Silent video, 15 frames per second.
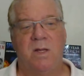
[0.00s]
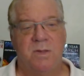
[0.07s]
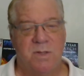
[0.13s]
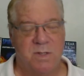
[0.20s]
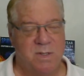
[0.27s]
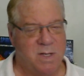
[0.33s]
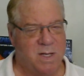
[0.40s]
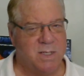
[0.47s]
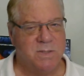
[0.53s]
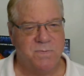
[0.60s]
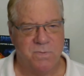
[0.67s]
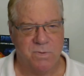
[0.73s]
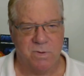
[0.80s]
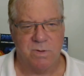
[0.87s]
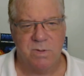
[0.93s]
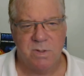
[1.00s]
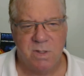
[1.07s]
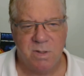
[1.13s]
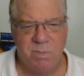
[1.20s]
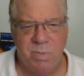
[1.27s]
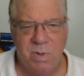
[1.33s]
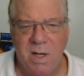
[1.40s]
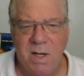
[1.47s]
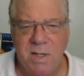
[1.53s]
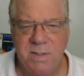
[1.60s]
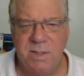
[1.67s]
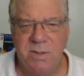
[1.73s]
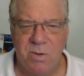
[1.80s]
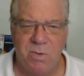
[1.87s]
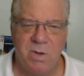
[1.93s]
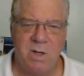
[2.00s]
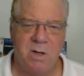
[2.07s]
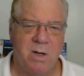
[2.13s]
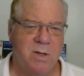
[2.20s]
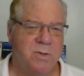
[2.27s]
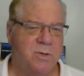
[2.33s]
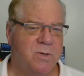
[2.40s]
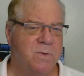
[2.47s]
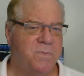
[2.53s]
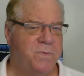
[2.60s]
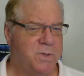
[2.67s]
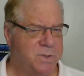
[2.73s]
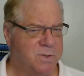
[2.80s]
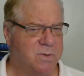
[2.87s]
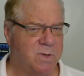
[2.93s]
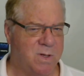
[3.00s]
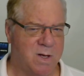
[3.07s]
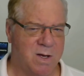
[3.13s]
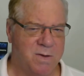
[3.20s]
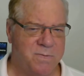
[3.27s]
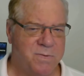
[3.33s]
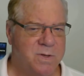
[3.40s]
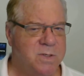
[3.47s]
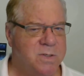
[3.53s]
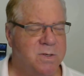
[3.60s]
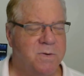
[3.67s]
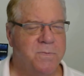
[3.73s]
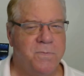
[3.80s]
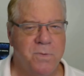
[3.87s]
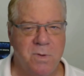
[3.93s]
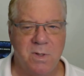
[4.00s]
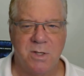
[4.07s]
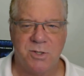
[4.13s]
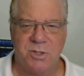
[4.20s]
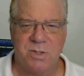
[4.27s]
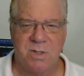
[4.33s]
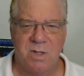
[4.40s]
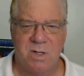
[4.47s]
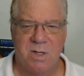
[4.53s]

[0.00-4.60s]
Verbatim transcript: The next verse implies that holding on to your physical life is foolish.